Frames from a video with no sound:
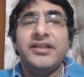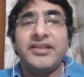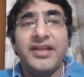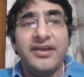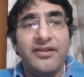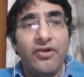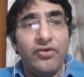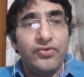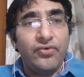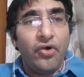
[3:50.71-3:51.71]
then
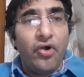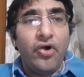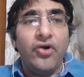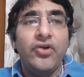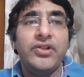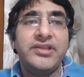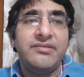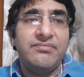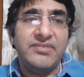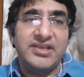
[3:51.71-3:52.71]
to all the
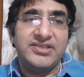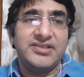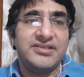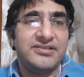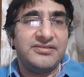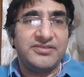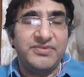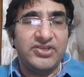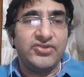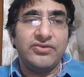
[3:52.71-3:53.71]
major
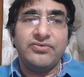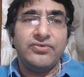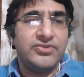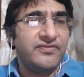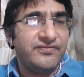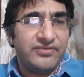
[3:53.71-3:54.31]
spiritual gurus of